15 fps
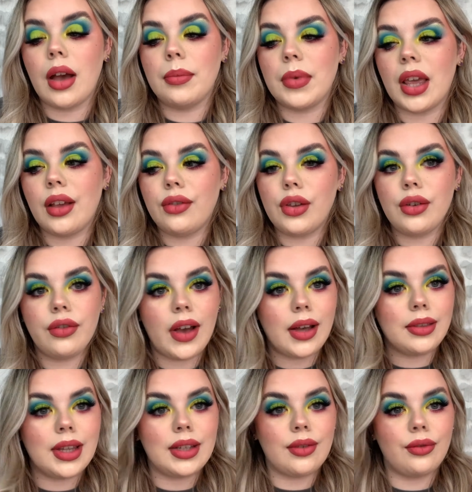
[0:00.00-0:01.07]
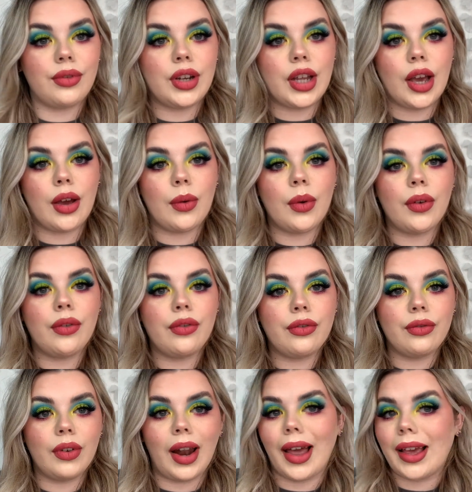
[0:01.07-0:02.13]
If you found this video
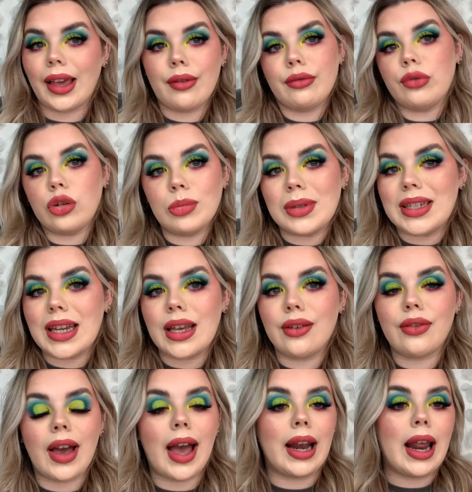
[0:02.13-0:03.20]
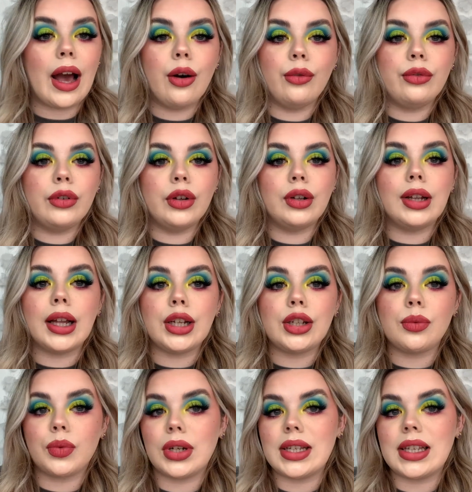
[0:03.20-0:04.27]
like informative and helpful and you
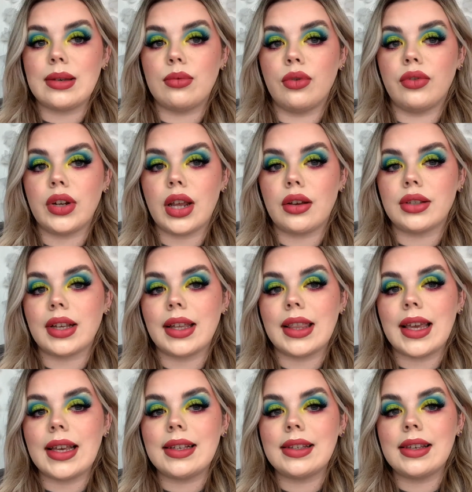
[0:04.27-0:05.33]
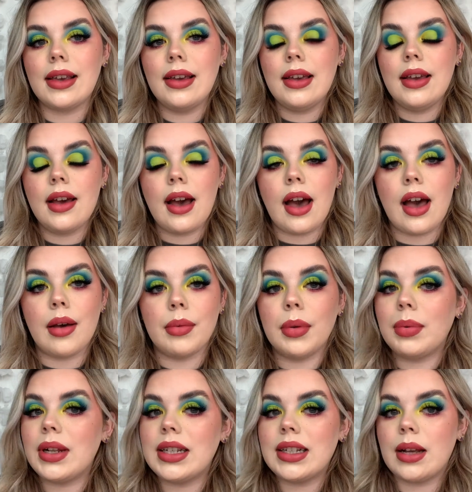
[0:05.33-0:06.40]
want to see more videos like this,
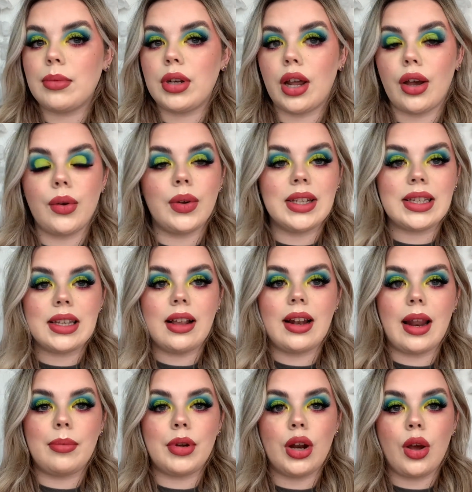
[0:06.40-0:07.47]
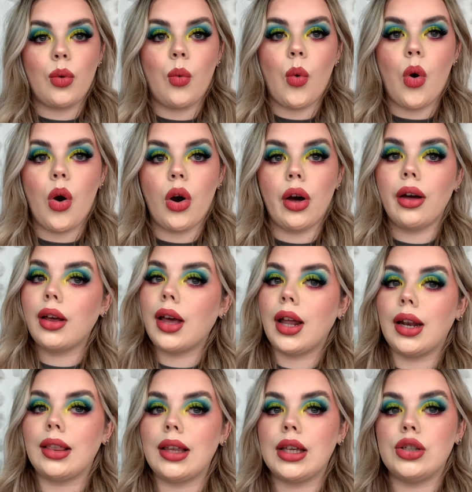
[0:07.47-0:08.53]
please let me know, and let me know what kind
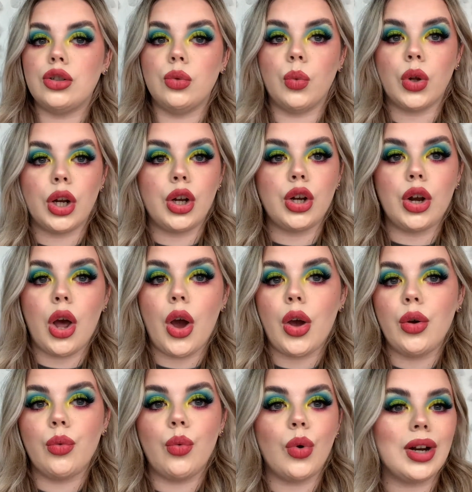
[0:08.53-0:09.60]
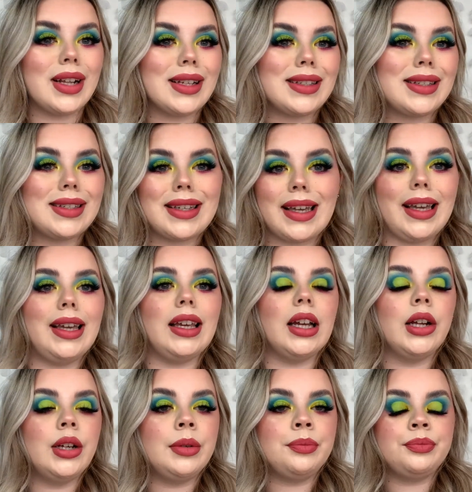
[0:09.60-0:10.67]
of things you want to know, want to see.
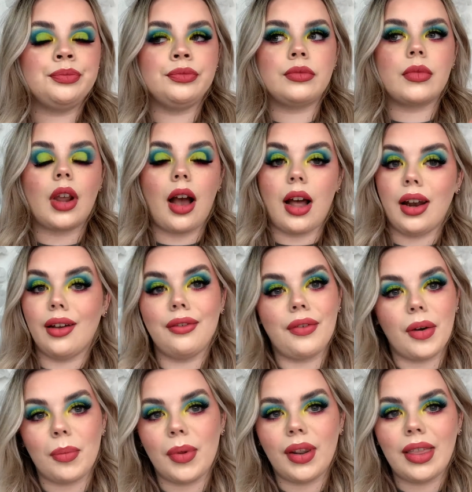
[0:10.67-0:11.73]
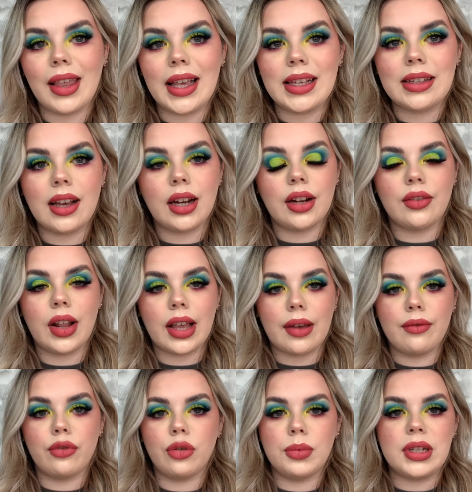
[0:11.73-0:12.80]
I love filming these kind of like
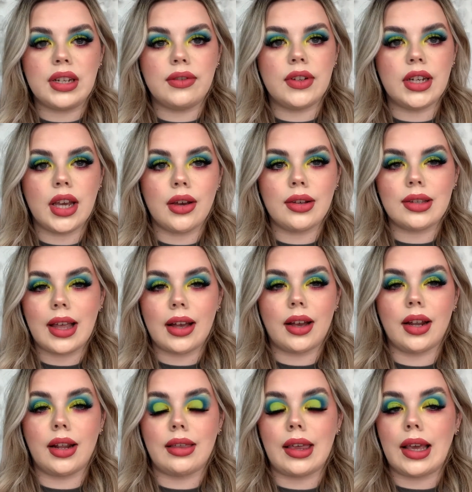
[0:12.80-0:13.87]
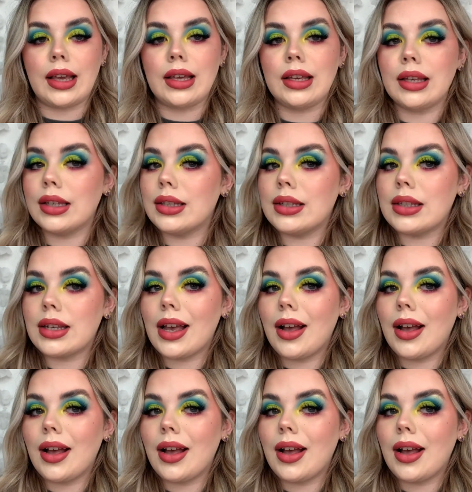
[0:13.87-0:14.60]
informative videos, that kind of thing, because